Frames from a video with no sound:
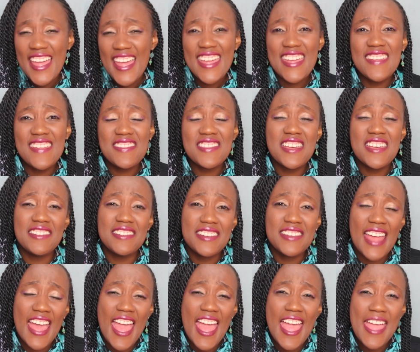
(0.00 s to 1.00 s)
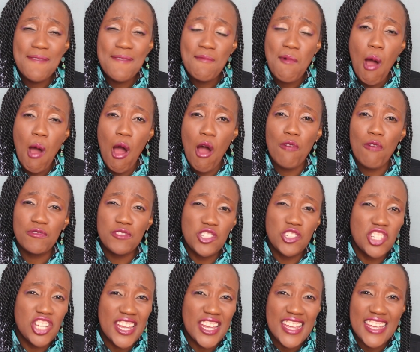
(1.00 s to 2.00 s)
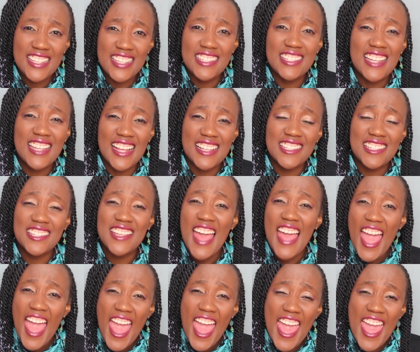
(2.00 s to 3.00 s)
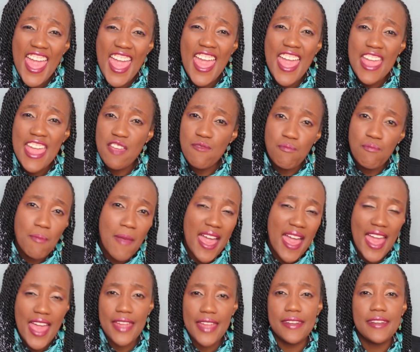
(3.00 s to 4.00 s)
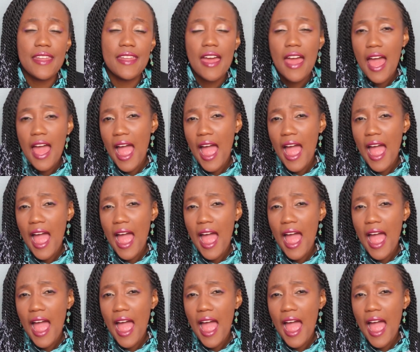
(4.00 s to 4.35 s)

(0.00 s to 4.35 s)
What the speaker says: In the name of Jesus, amen.